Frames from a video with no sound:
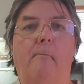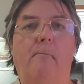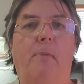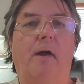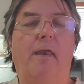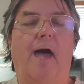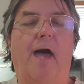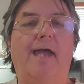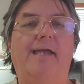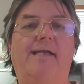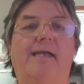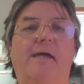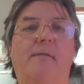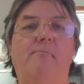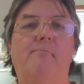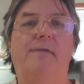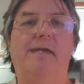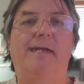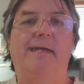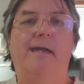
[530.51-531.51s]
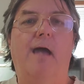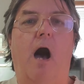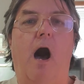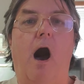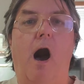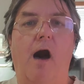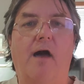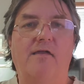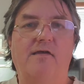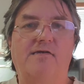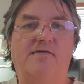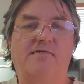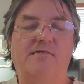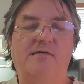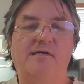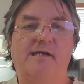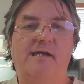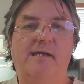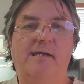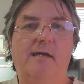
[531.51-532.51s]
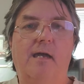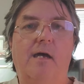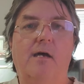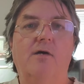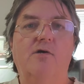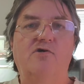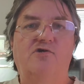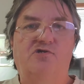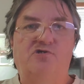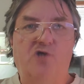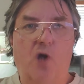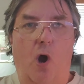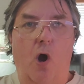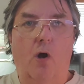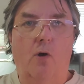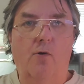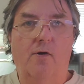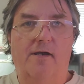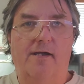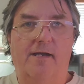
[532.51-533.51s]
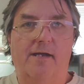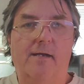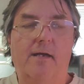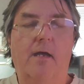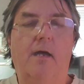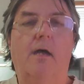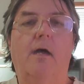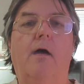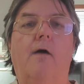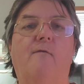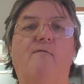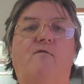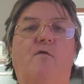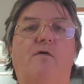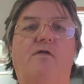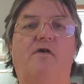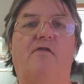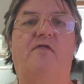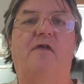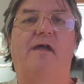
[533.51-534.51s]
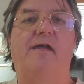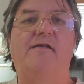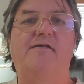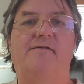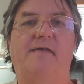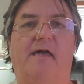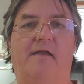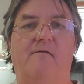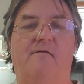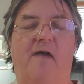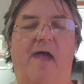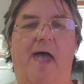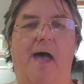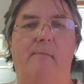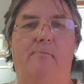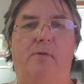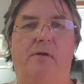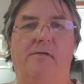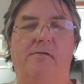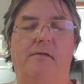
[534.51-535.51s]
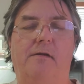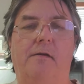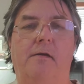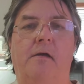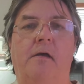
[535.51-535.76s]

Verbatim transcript: but I can be honestly sorry for the things that have happened.